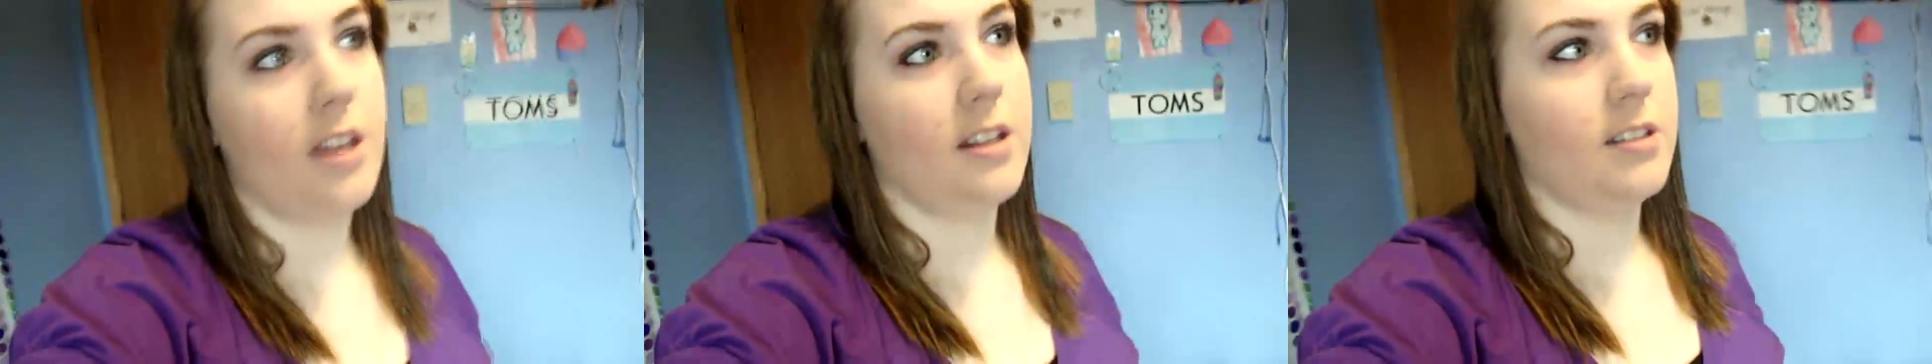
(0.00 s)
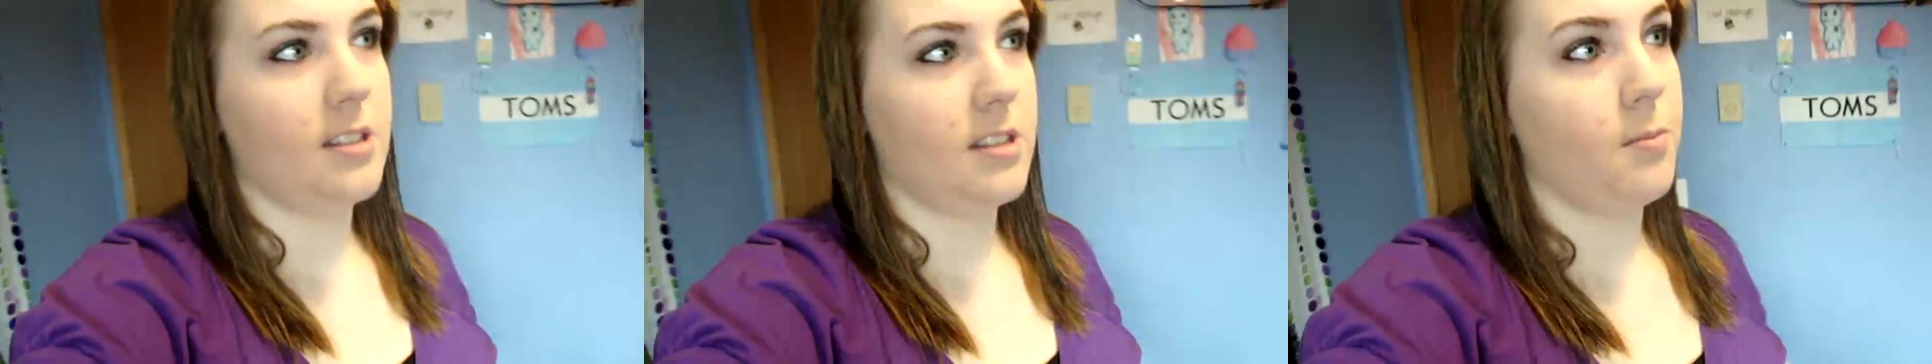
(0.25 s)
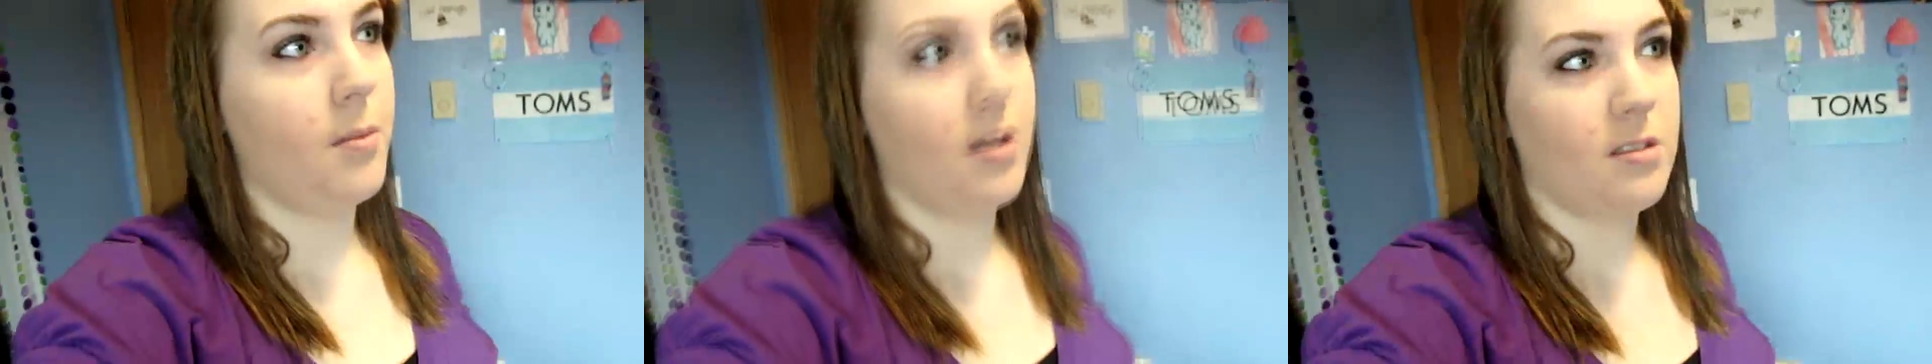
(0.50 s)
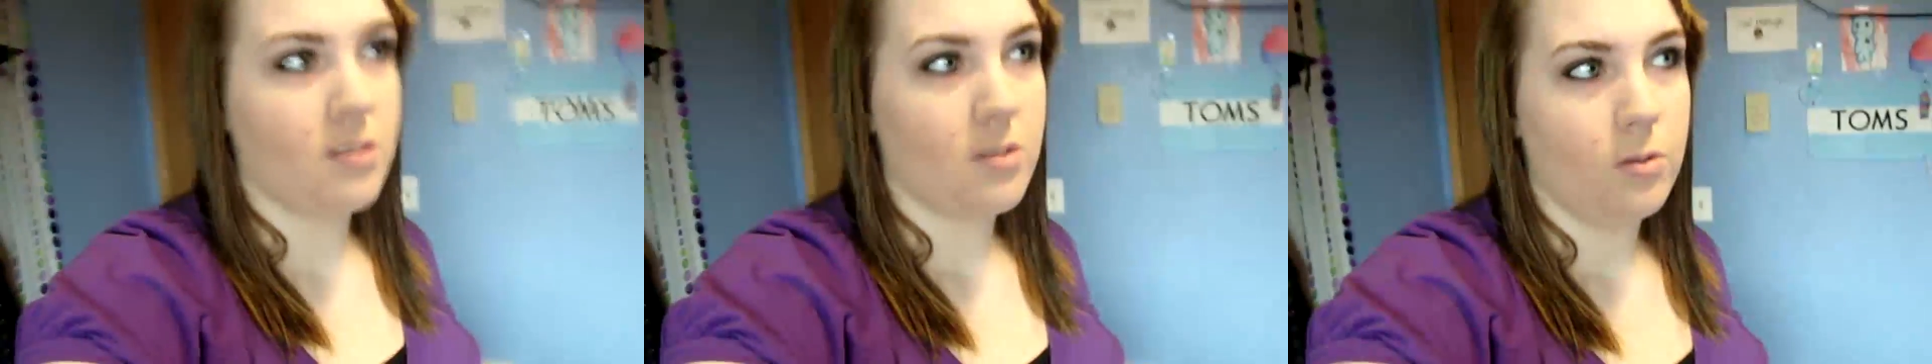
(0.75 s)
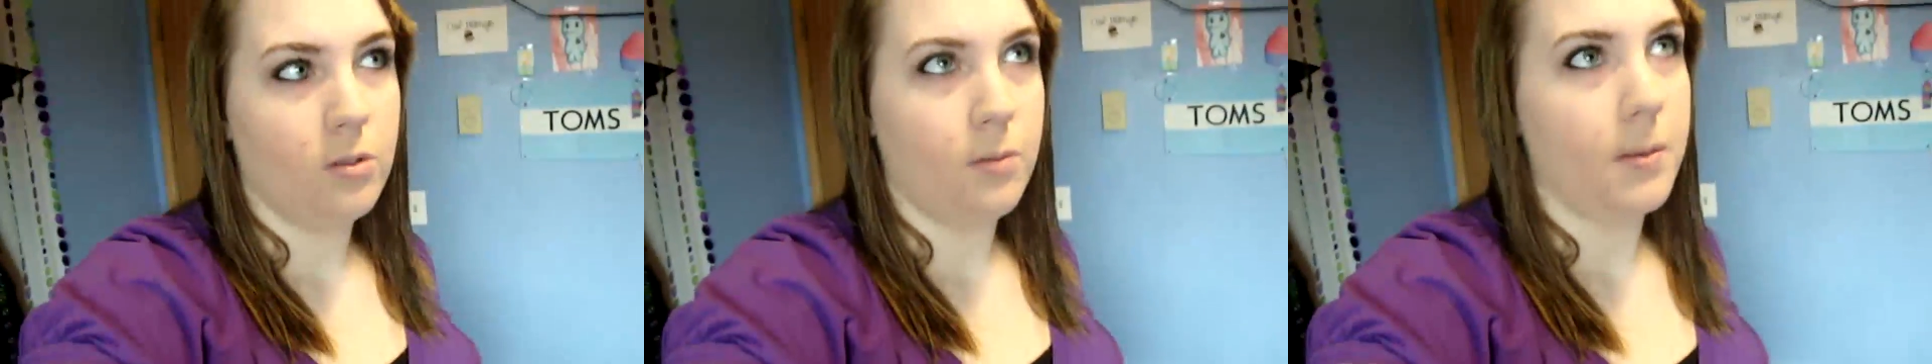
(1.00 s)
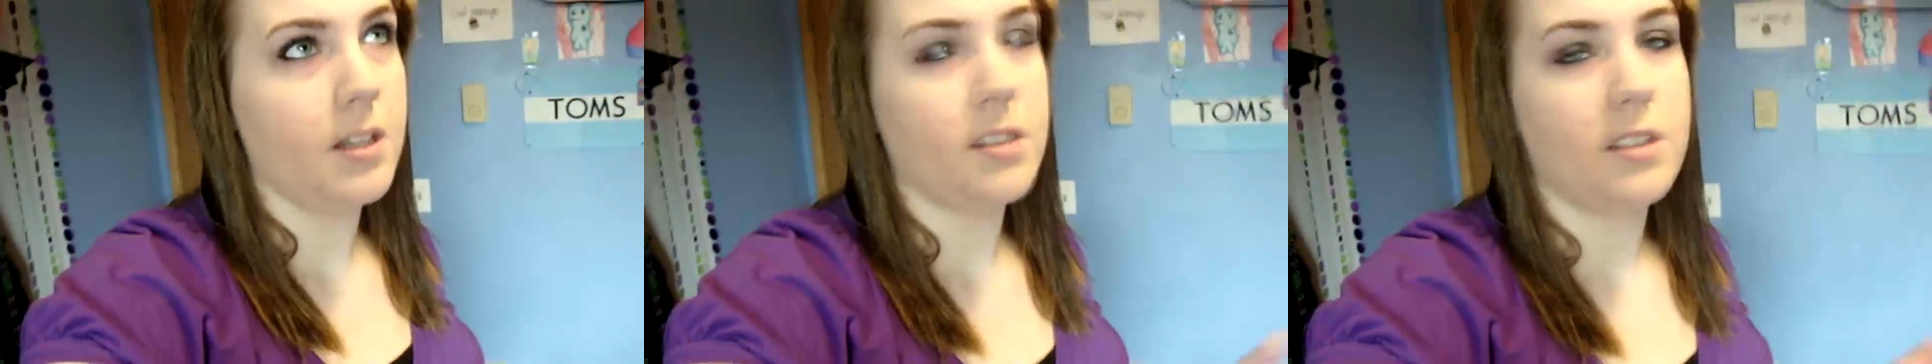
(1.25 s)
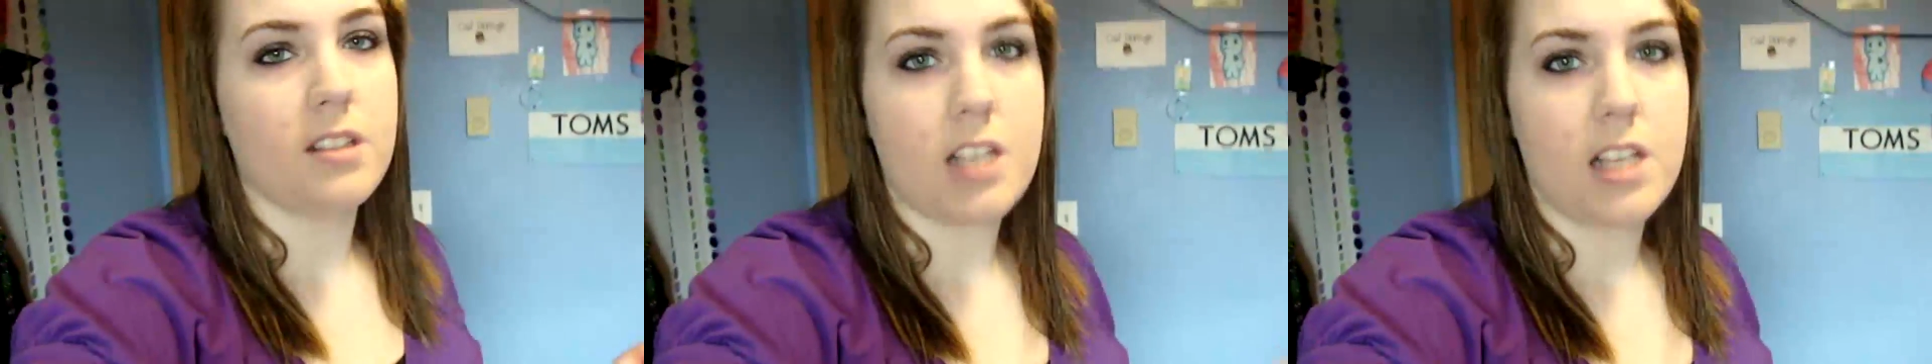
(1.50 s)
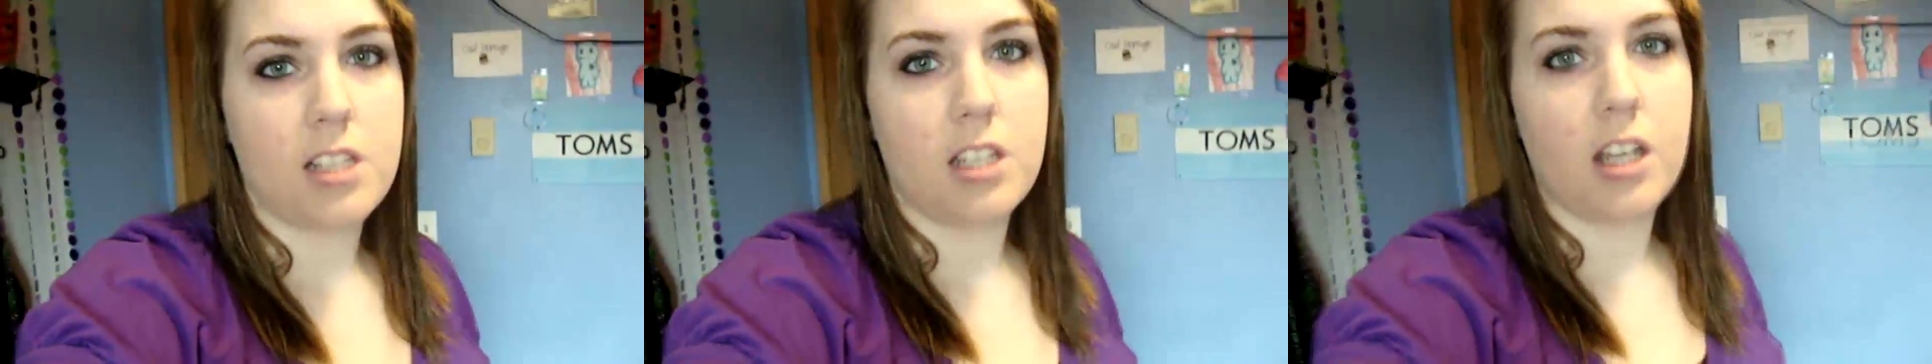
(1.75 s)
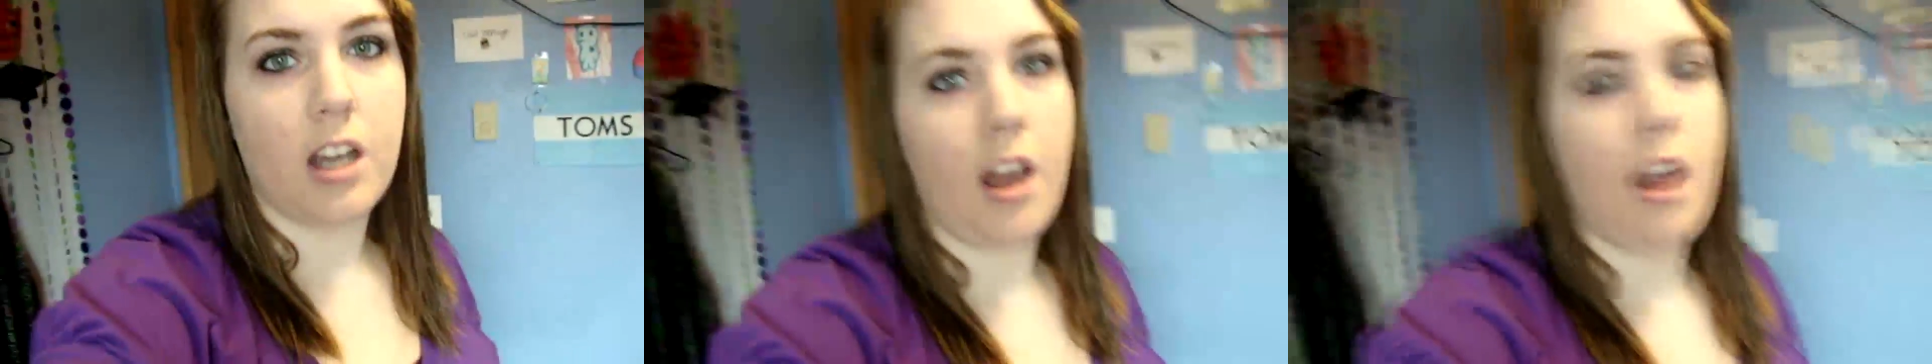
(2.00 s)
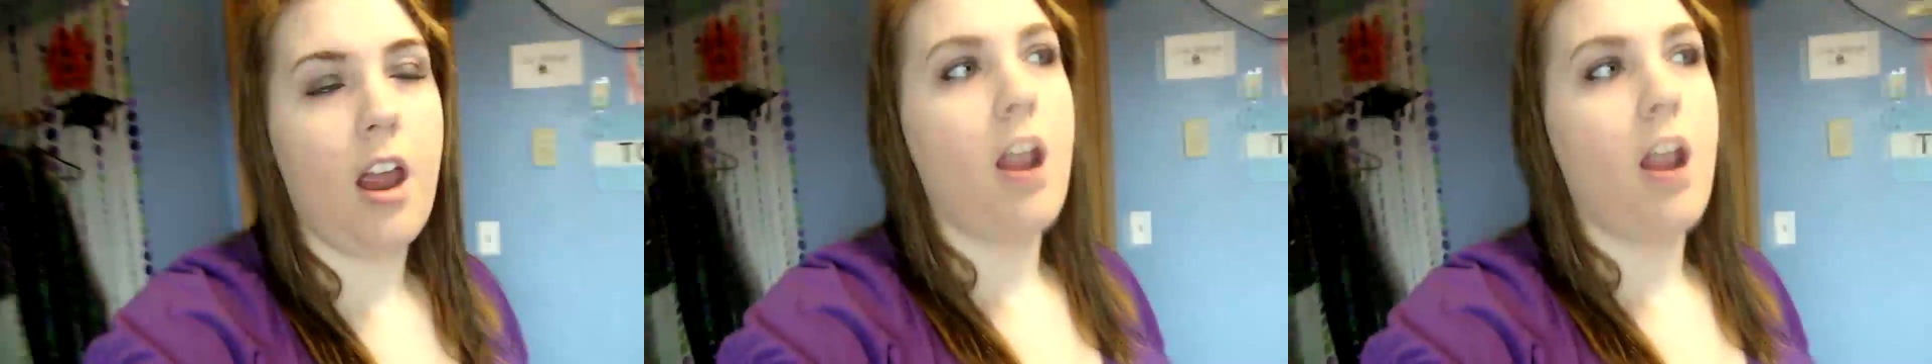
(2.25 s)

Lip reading: and since I'm not in school it makes things easier.